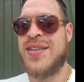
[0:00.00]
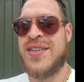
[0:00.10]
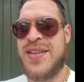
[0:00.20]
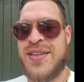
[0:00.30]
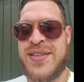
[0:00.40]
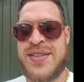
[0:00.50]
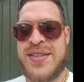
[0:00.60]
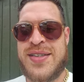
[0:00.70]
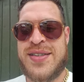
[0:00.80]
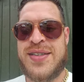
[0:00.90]
And he
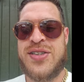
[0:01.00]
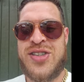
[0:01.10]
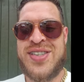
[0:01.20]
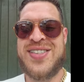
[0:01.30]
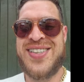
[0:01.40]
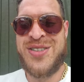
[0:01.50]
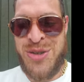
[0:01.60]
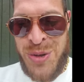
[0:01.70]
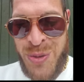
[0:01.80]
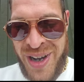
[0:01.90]
says, Jesus said,
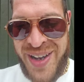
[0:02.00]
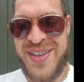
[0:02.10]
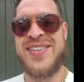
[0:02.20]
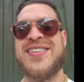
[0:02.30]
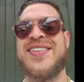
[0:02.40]
drink wine,